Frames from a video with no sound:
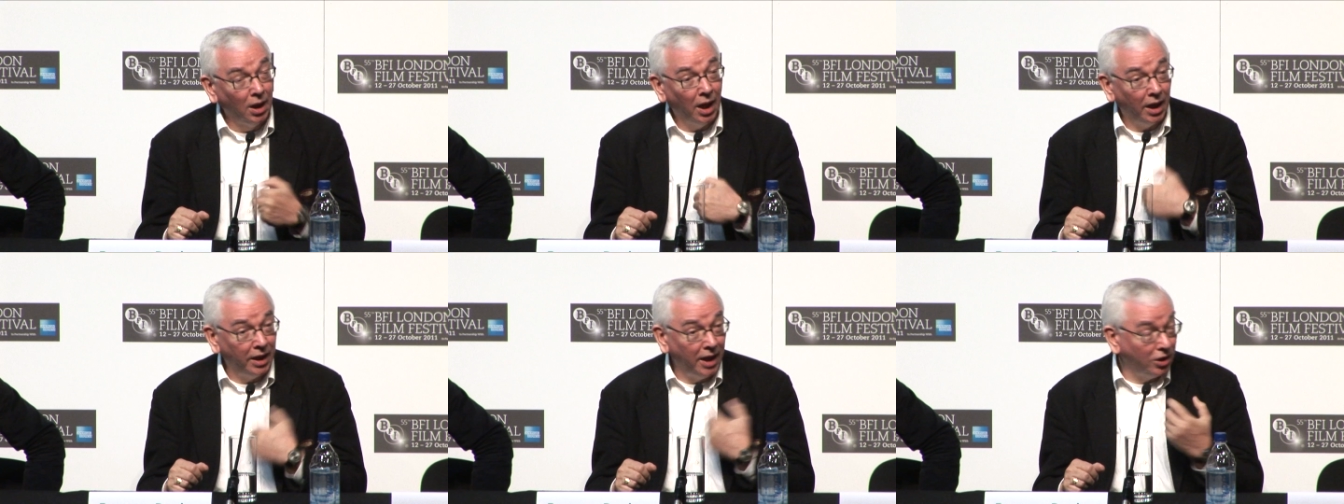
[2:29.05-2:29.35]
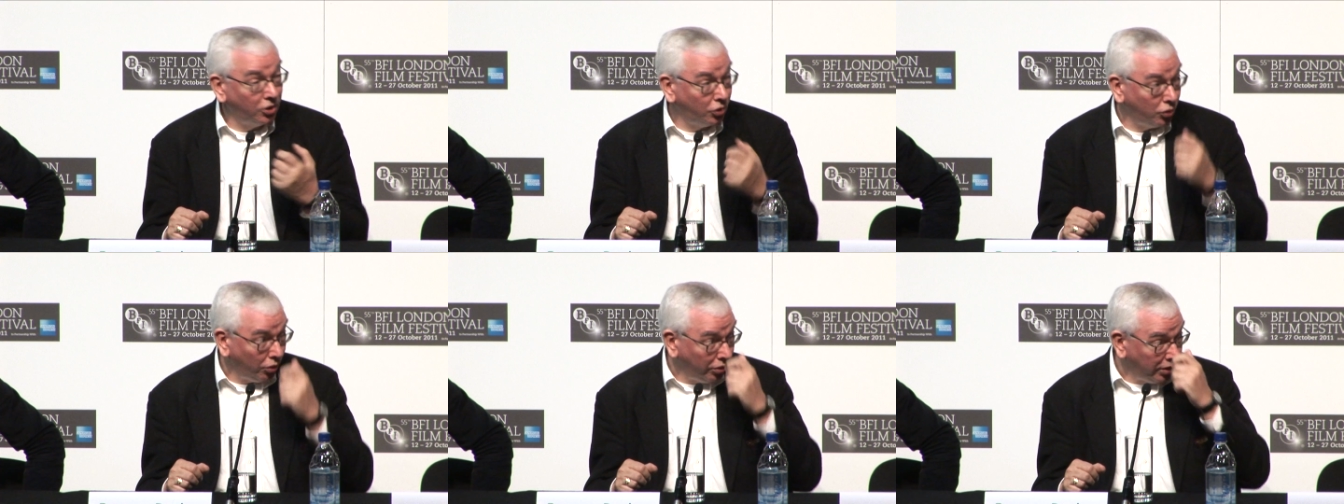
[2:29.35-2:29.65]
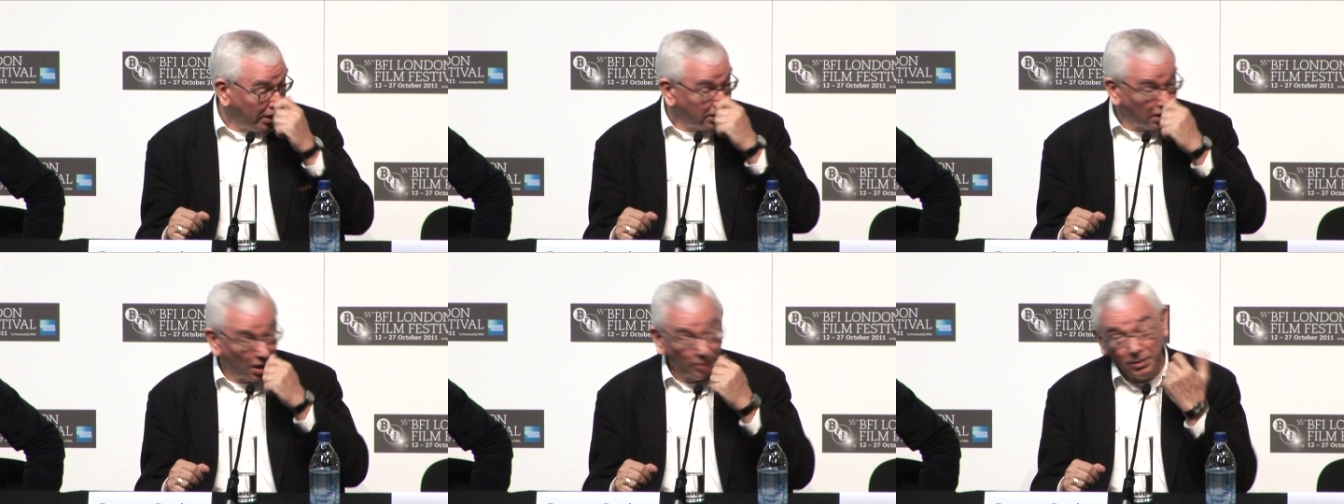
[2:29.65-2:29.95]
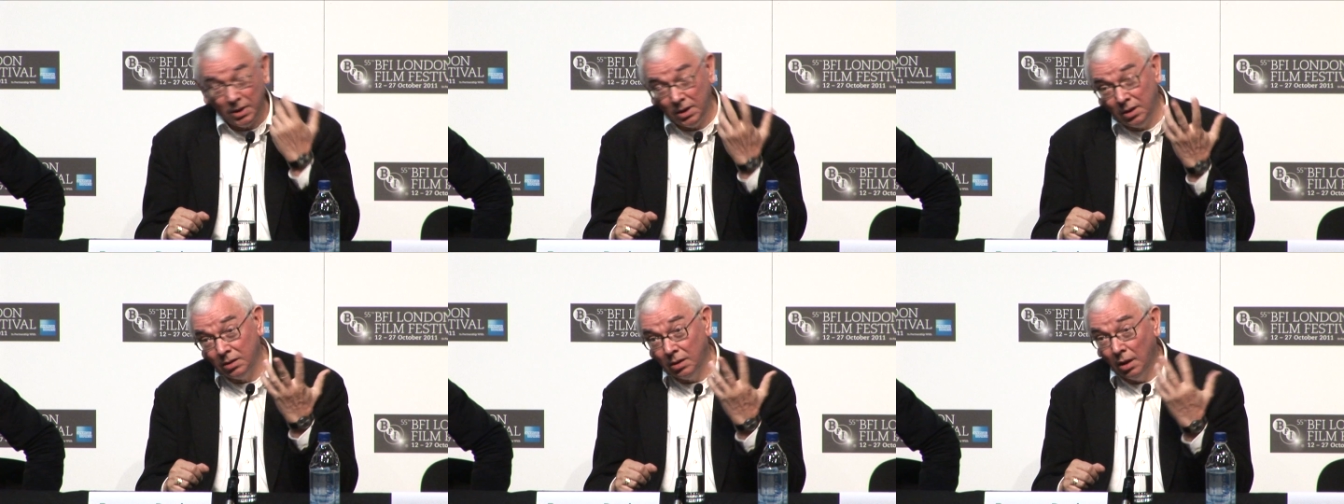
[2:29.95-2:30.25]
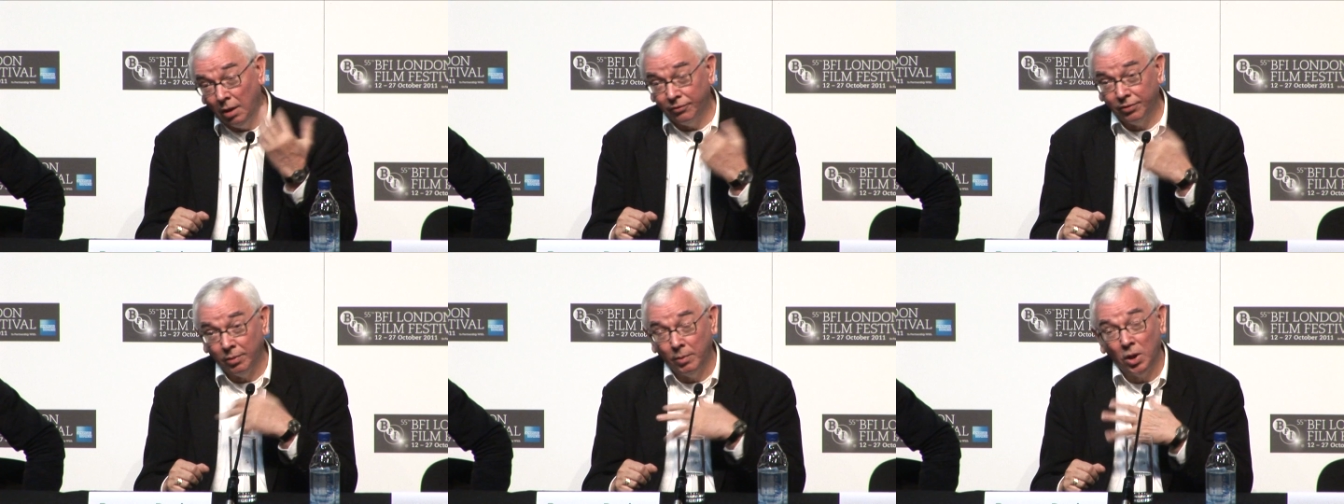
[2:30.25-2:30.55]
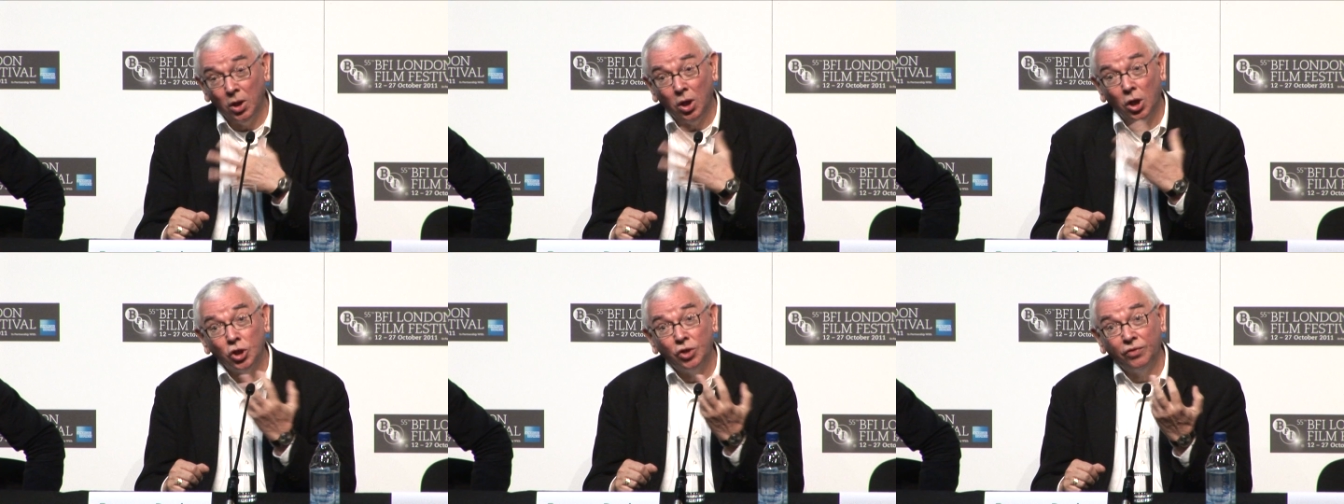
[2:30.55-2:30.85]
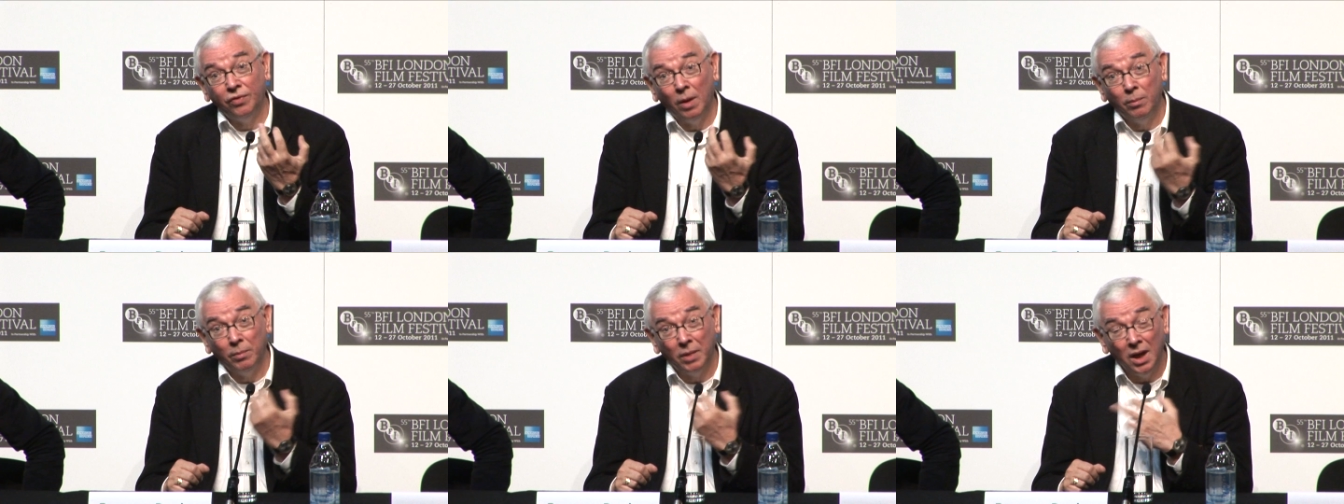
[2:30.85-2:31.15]
And I saw that. I'm from a large
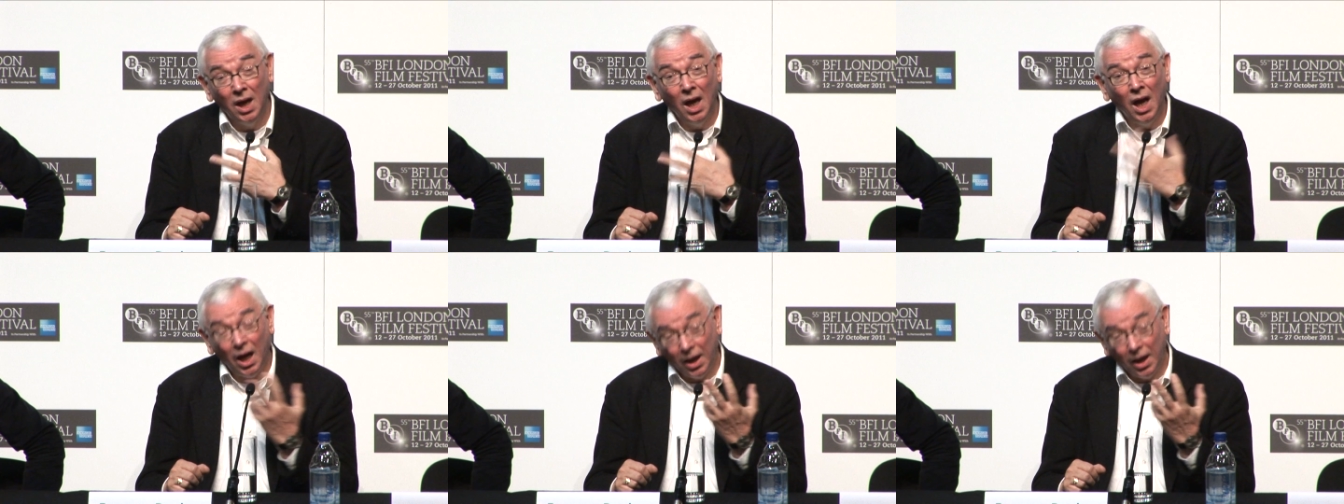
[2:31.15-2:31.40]
family,